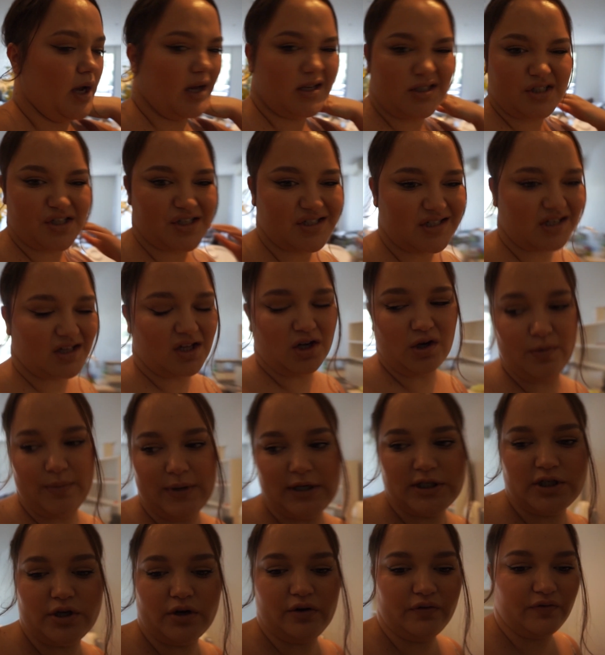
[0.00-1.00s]
it's just a little
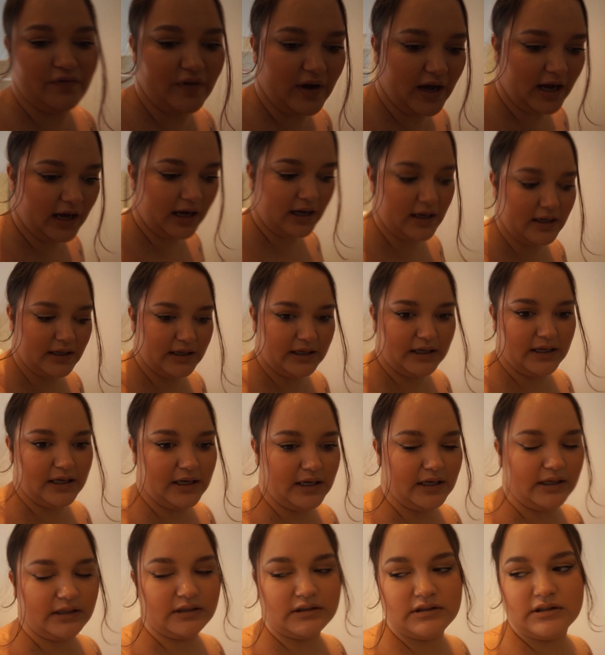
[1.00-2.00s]
bit too far
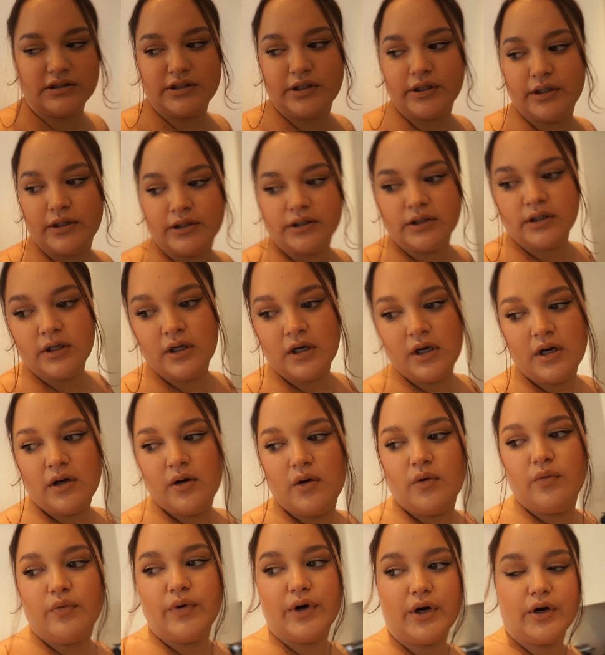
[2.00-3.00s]
and
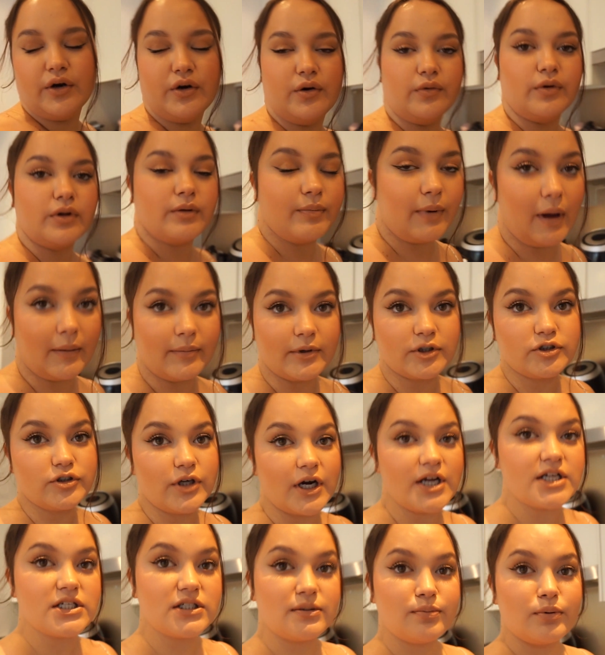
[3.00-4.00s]
we don't know what the public
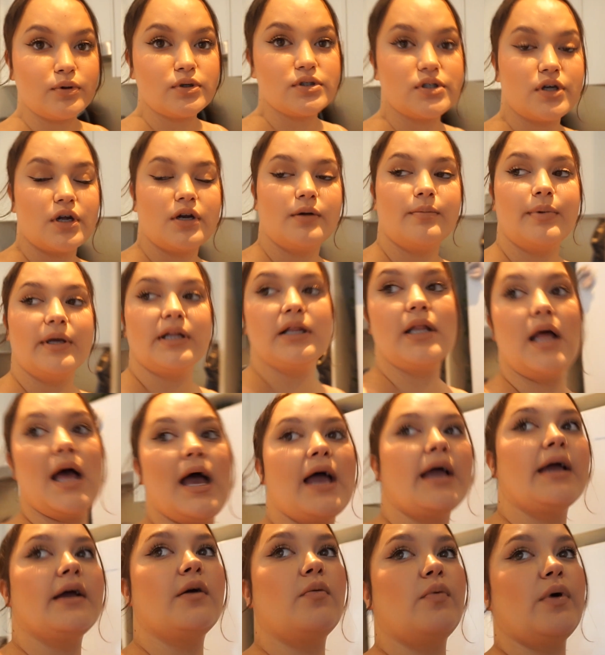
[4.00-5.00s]
transport is going to be
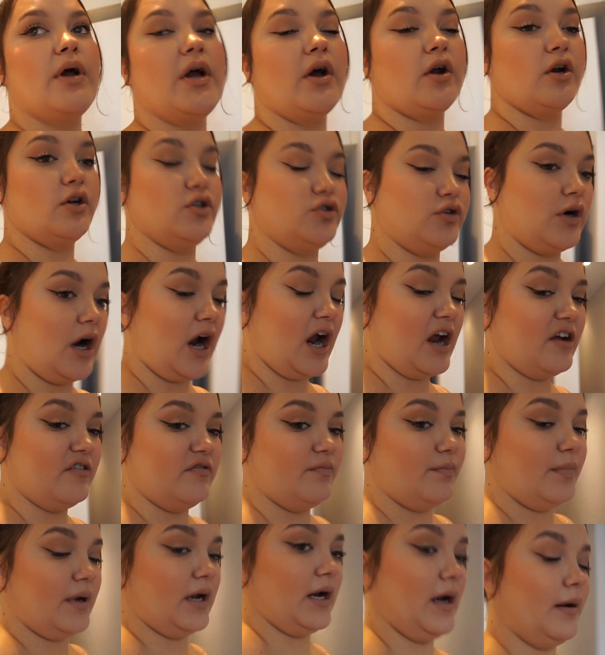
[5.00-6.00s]
like. We're going to drive,
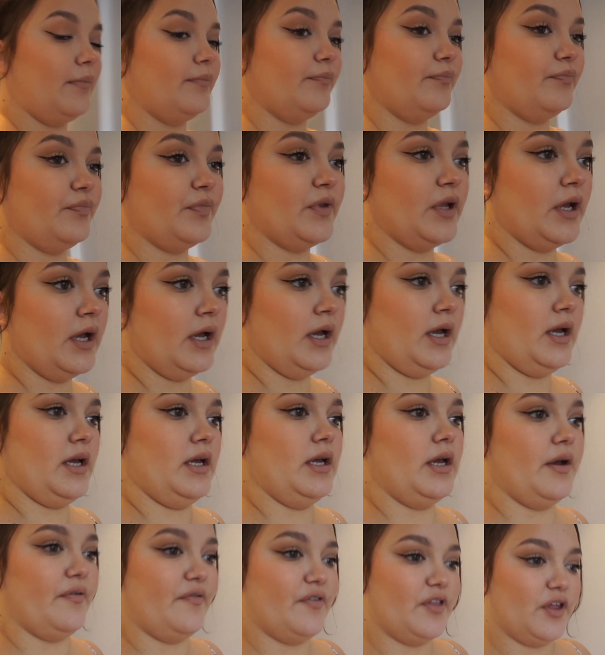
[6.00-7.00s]
but um,
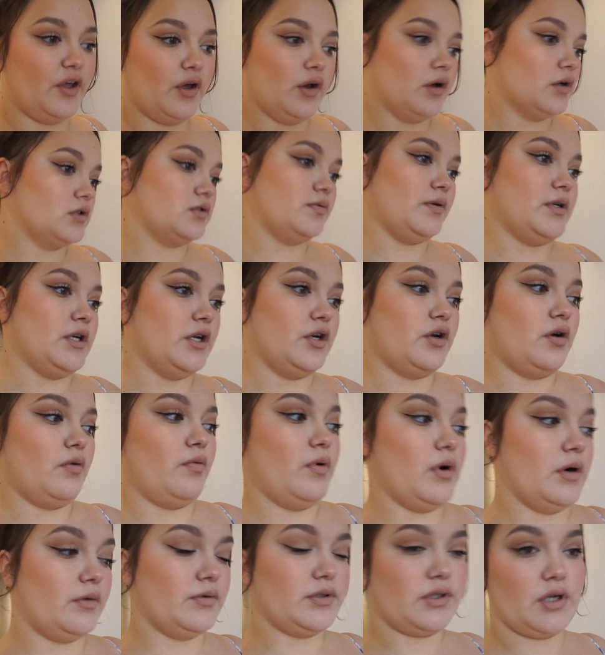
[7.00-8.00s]
yeah, for the girls, we didn't know
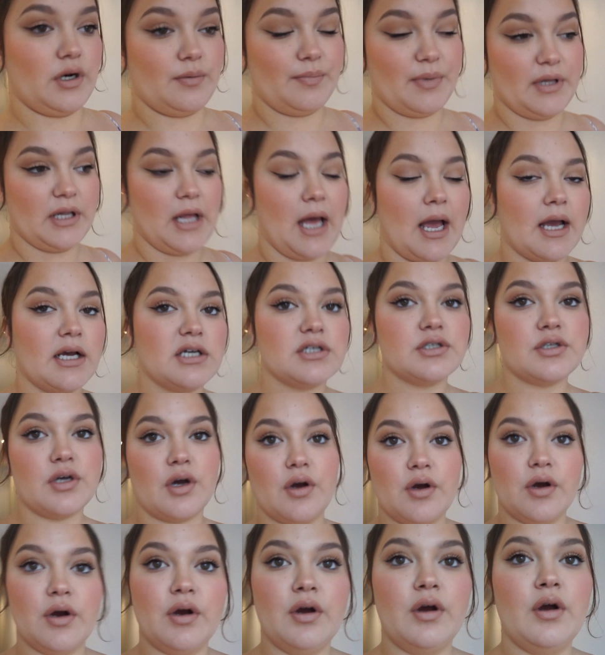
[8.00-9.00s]
what it was going to be like.
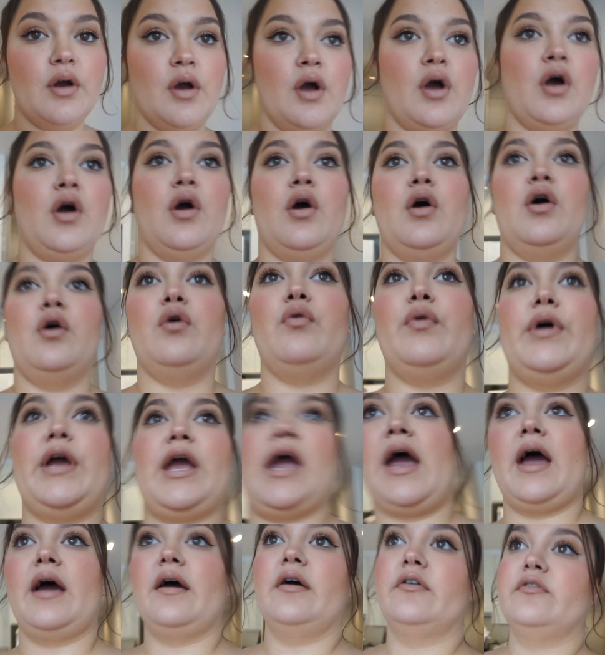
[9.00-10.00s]
So
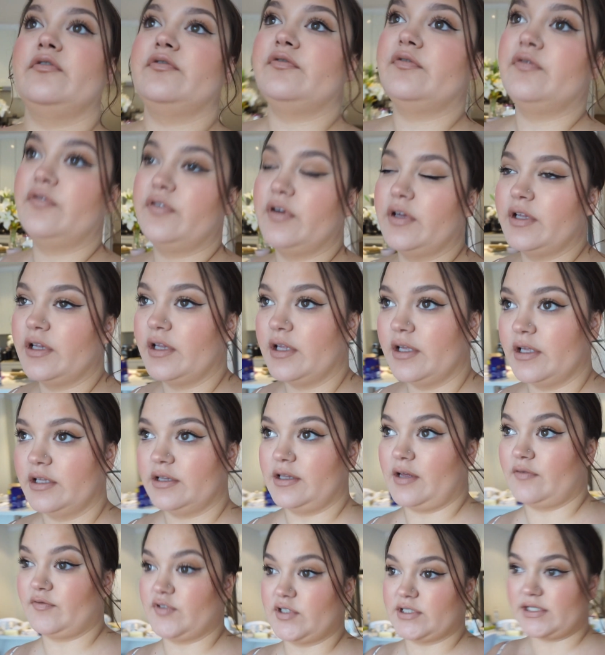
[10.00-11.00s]
we have,
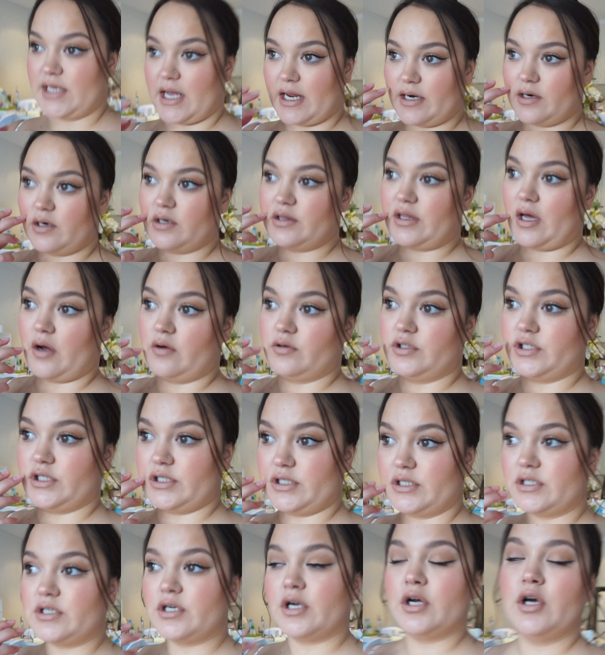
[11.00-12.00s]
they've decided they'll
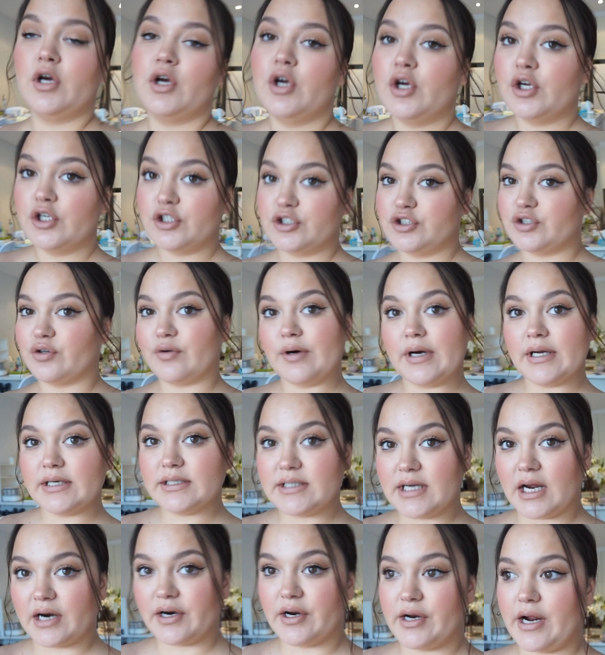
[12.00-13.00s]
just do
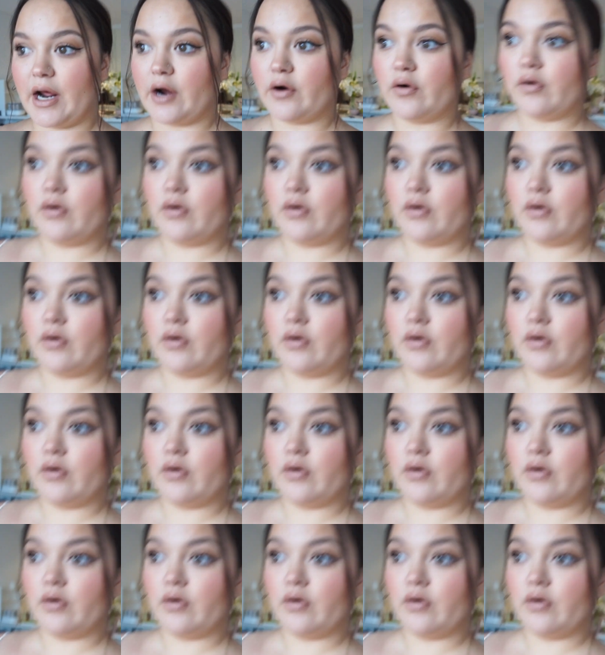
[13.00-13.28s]
it down in our